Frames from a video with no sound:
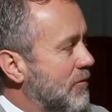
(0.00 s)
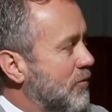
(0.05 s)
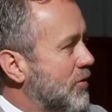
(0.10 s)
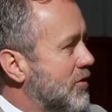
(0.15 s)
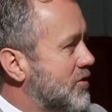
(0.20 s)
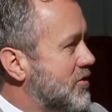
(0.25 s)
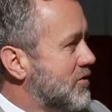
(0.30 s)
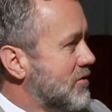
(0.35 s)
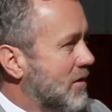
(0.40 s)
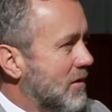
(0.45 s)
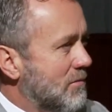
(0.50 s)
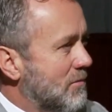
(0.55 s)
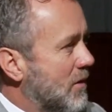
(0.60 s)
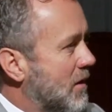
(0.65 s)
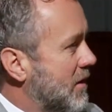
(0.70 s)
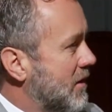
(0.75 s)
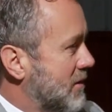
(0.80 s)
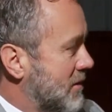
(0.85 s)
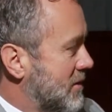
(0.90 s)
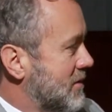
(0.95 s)
which are
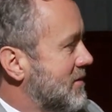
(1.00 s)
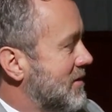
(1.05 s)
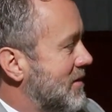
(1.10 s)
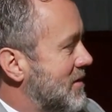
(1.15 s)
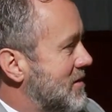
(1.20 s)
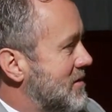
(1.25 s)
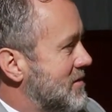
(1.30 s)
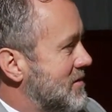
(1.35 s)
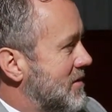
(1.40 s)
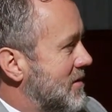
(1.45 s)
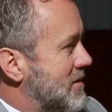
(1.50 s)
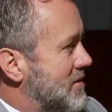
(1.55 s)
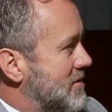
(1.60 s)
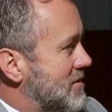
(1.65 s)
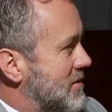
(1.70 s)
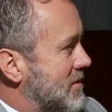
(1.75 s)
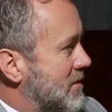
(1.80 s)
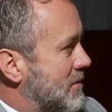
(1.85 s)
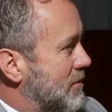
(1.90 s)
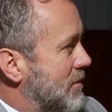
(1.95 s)
modeled
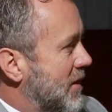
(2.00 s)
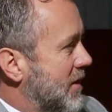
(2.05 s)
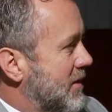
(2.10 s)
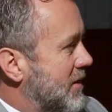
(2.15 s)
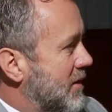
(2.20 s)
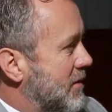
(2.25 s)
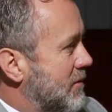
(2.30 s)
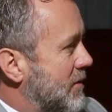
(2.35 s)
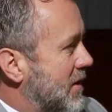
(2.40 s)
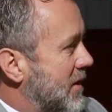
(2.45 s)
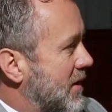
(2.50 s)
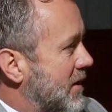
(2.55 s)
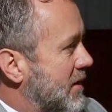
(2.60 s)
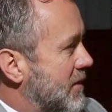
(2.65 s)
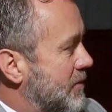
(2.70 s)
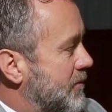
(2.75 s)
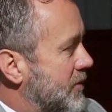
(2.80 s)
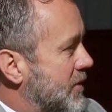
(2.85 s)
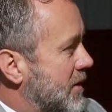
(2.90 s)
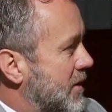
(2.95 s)
by Nehemiah.